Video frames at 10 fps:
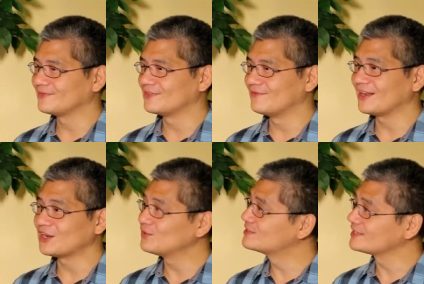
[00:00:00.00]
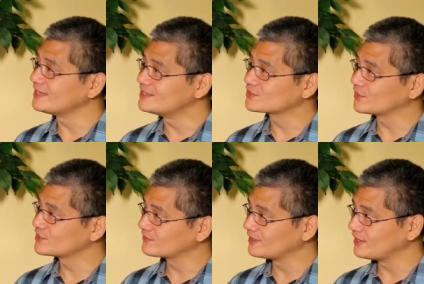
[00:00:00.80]
very good strategic
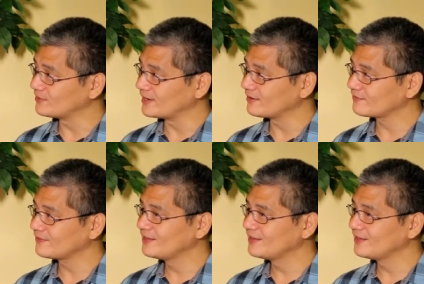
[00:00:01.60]
choices of the D O F.